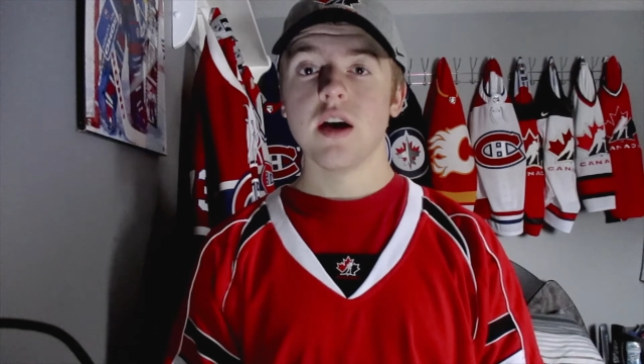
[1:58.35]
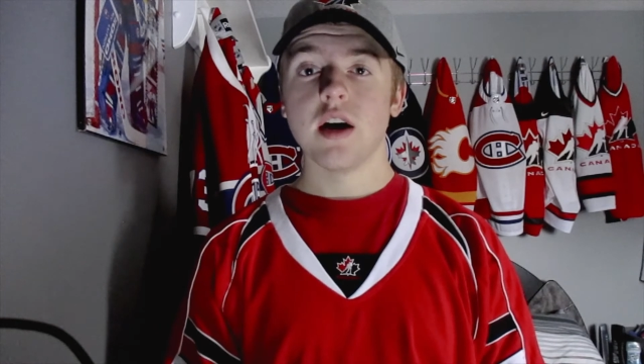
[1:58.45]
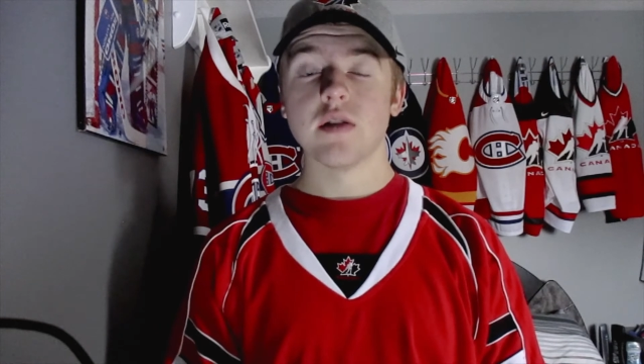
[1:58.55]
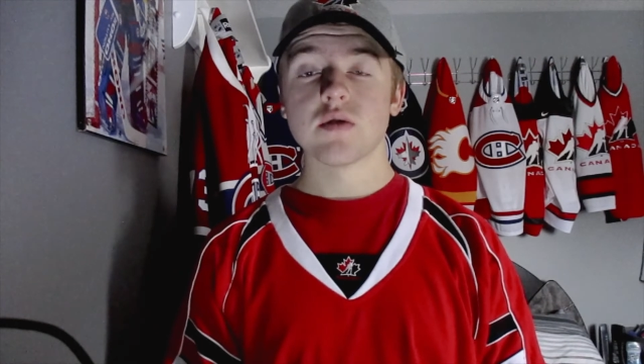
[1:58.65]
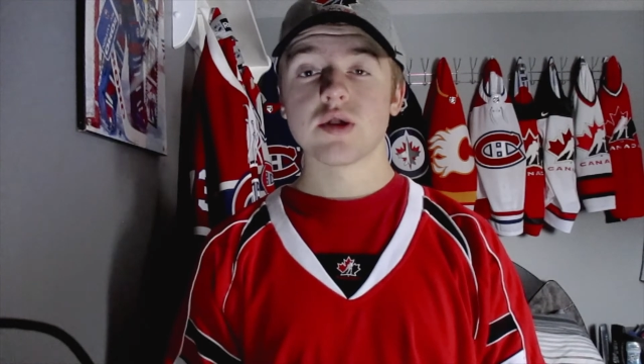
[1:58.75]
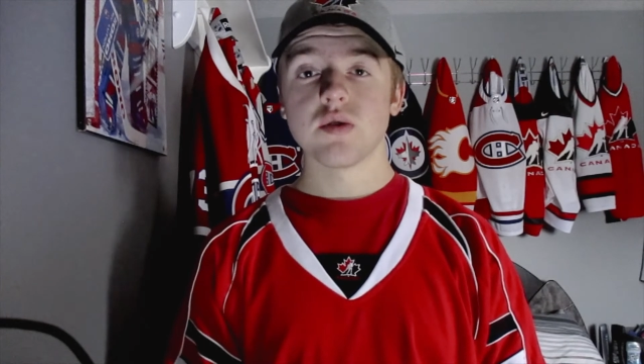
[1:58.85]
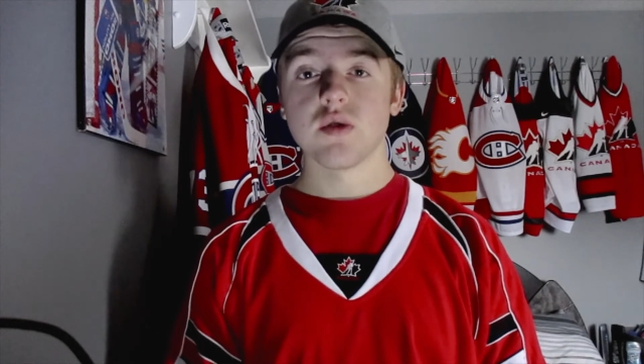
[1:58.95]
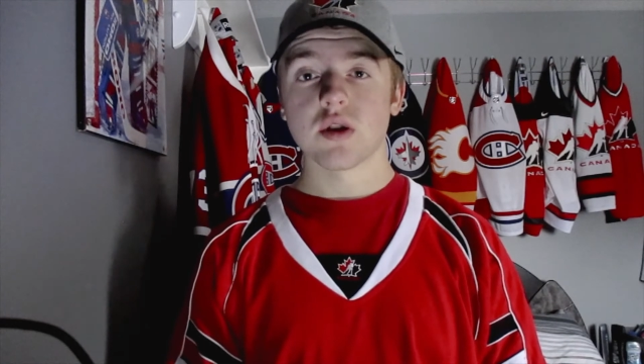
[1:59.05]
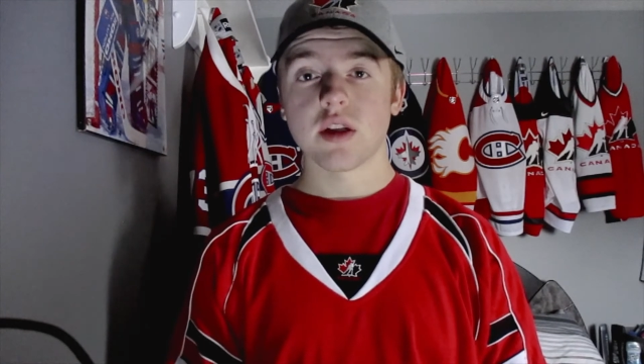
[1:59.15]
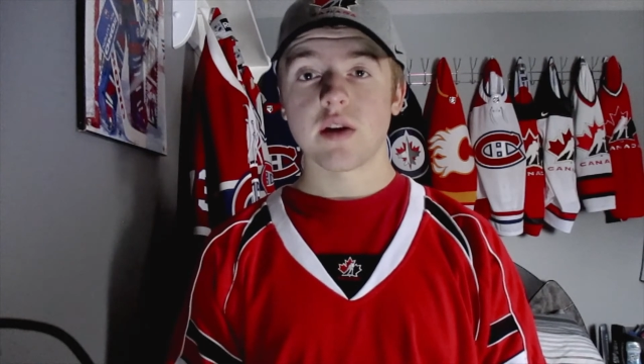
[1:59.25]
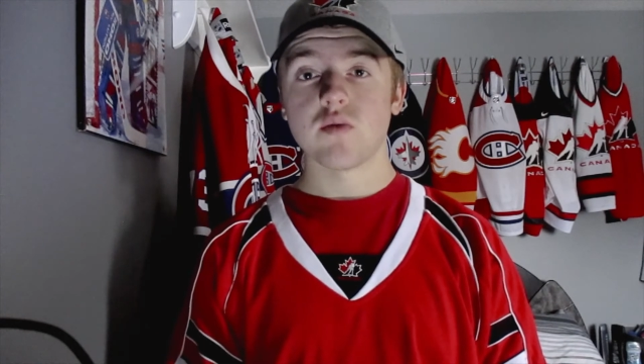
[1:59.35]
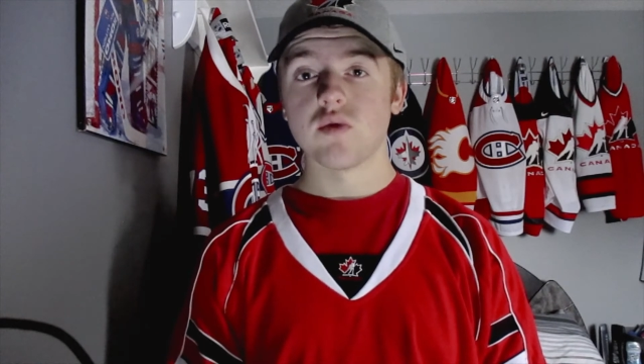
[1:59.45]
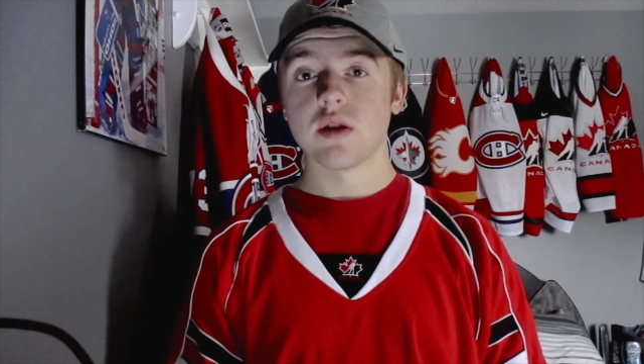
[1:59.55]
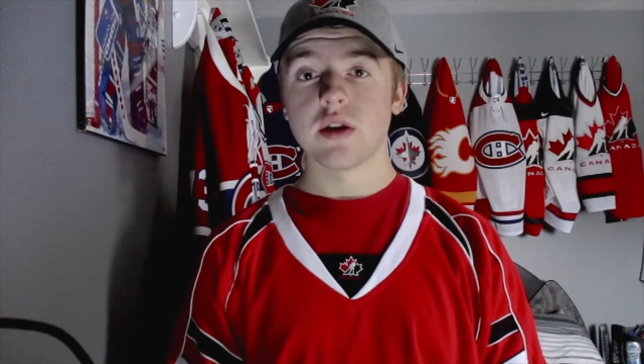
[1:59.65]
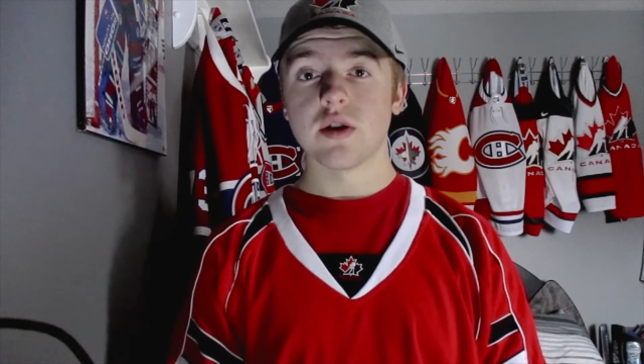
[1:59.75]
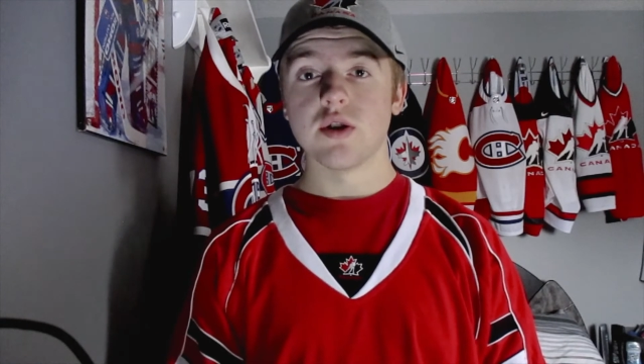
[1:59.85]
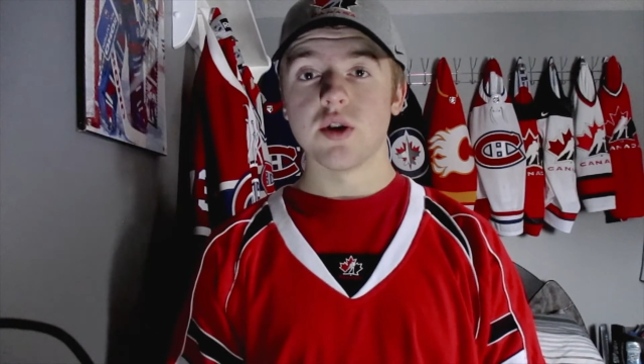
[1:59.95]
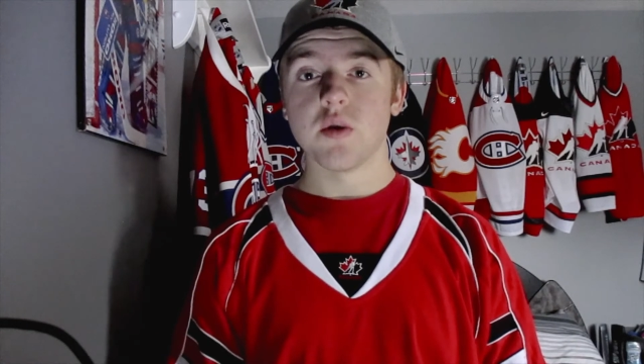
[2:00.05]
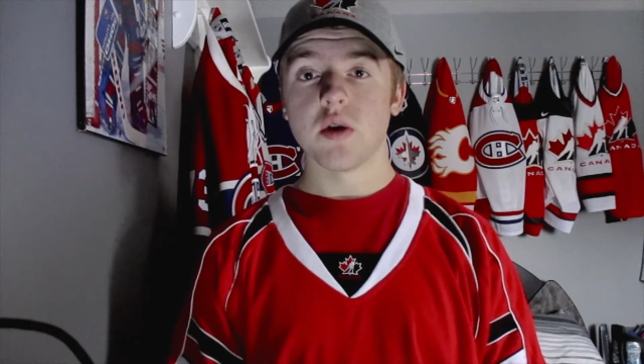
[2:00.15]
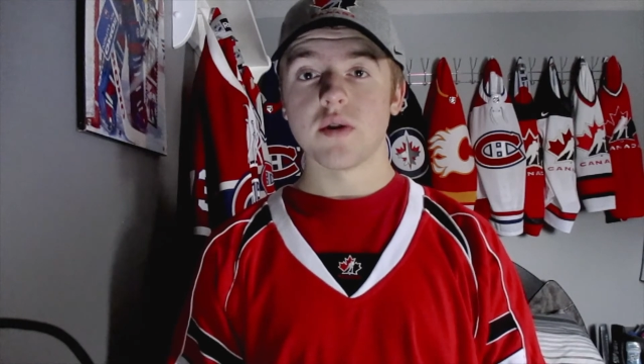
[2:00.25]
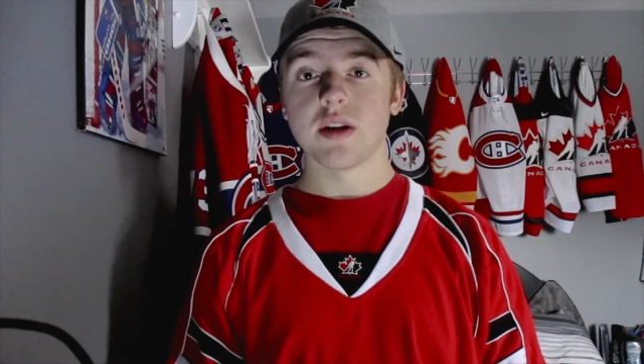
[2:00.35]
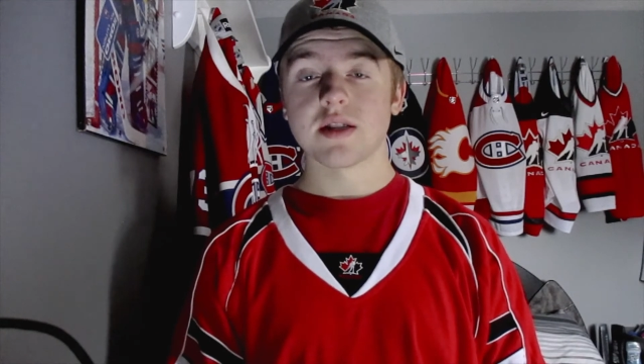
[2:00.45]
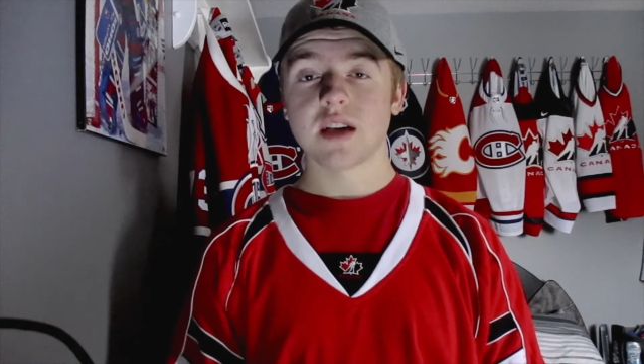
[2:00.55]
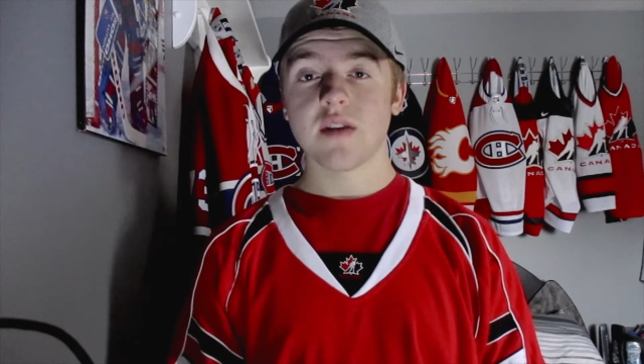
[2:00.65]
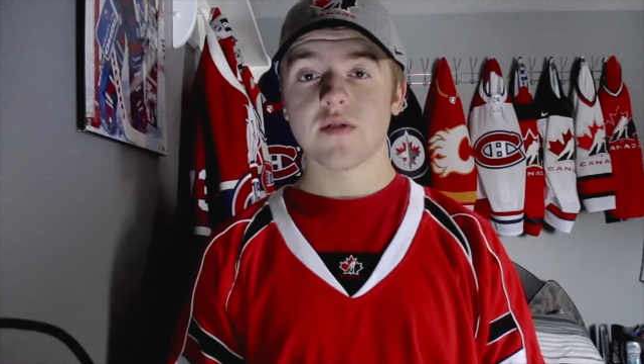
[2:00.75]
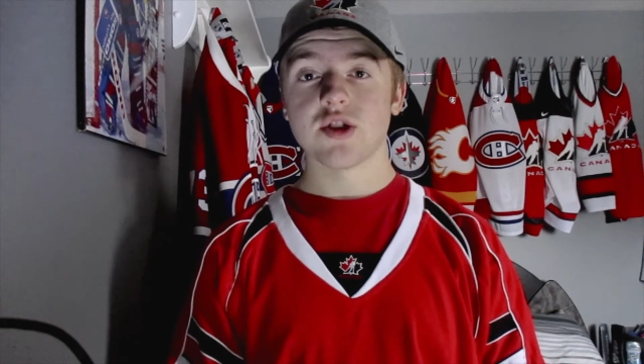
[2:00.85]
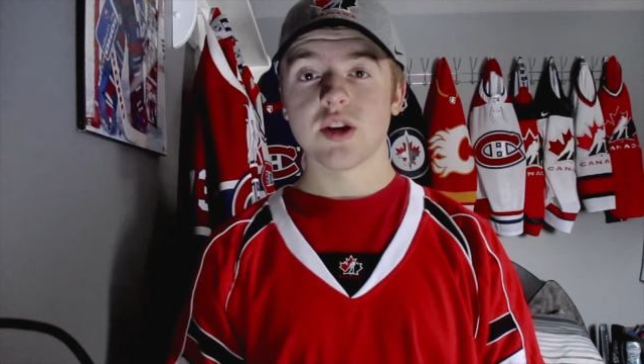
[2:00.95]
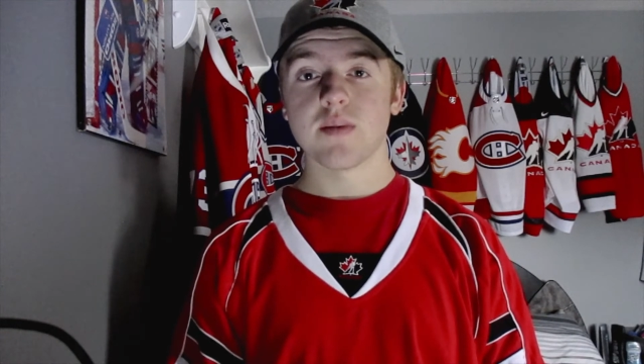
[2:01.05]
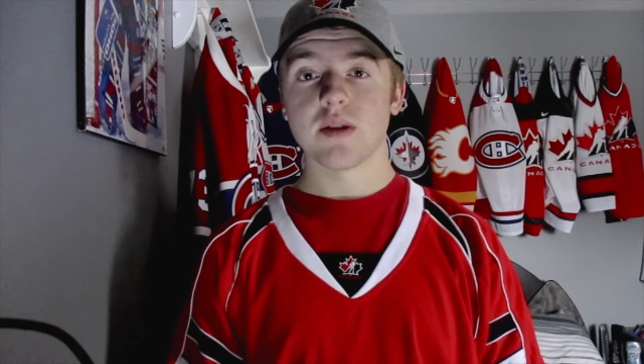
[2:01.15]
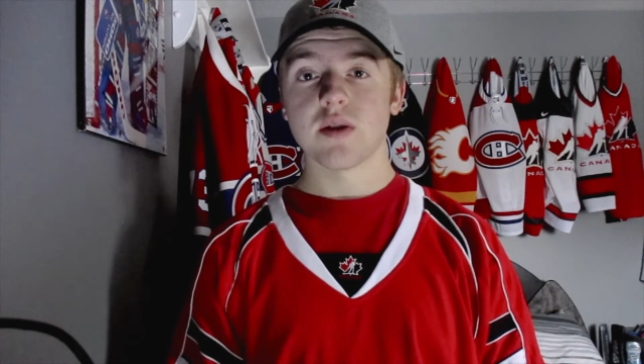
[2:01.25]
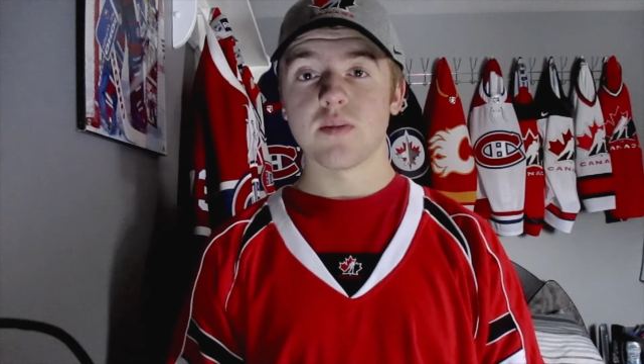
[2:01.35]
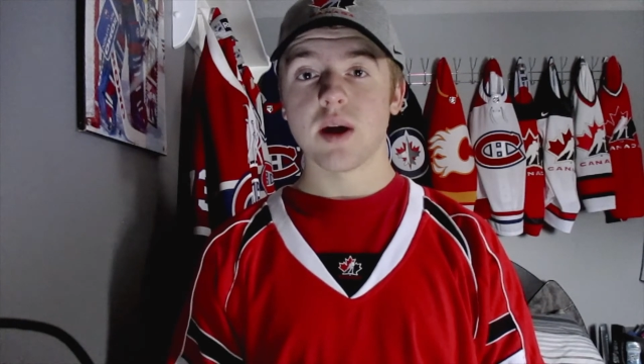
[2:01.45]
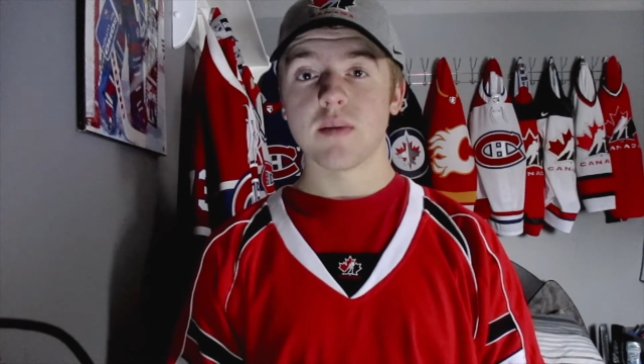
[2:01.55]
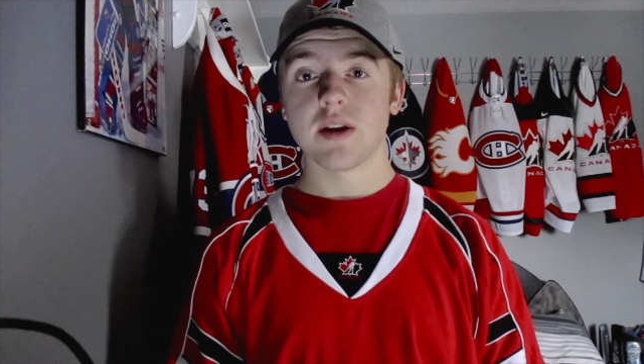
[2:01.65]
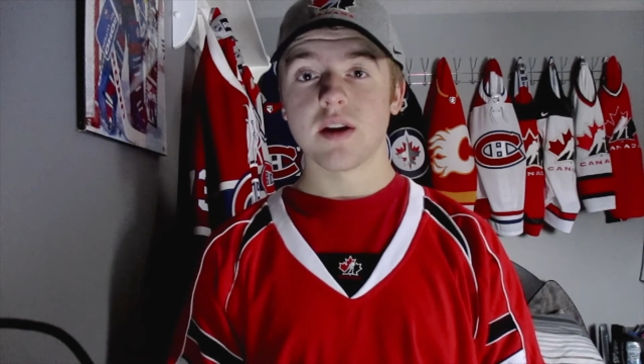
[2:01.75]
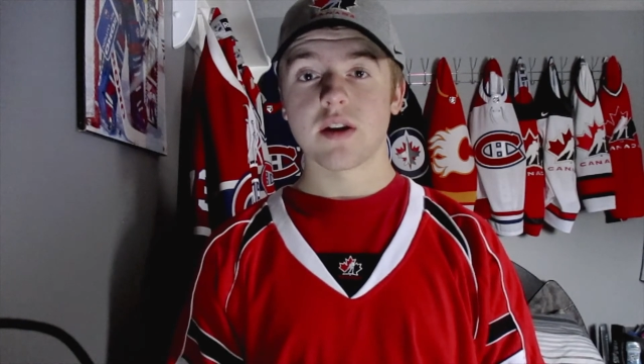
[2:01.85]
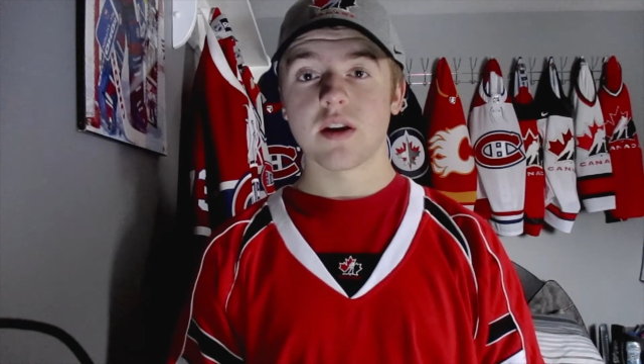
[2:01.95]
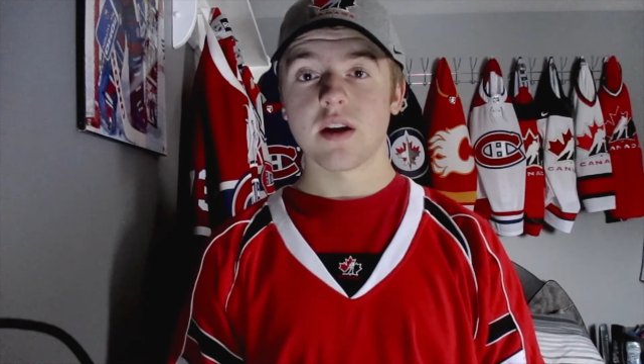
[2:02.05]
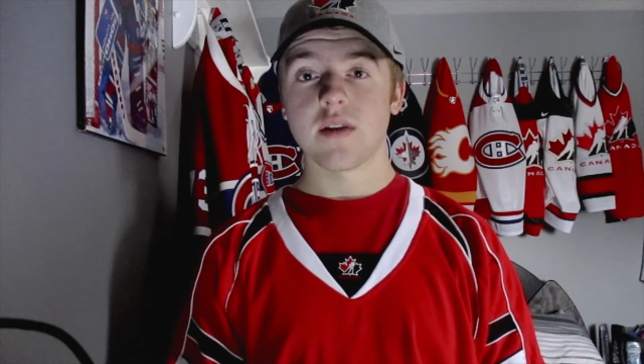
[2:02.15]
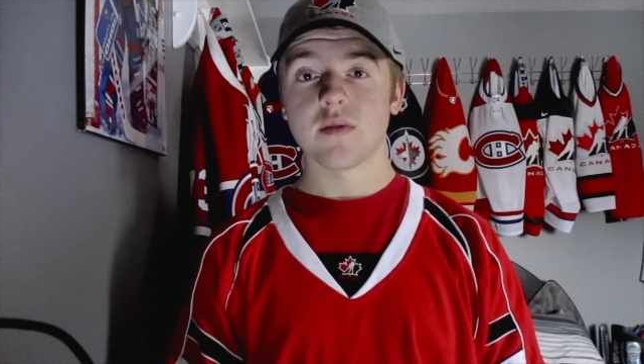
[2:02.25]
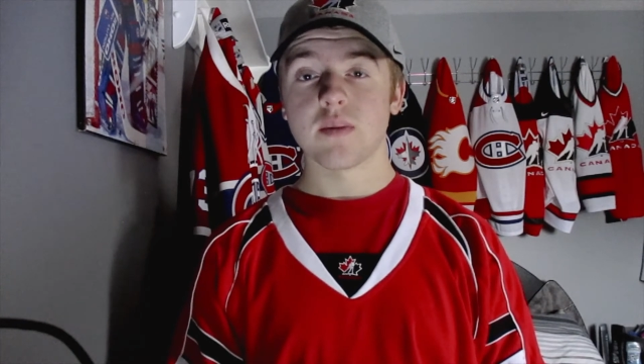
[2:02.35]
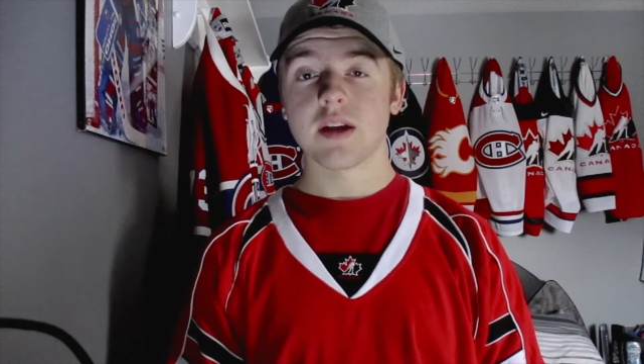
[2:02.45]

and those two look like a really good duo, and it's kind of a shame that they're probably not going to ever play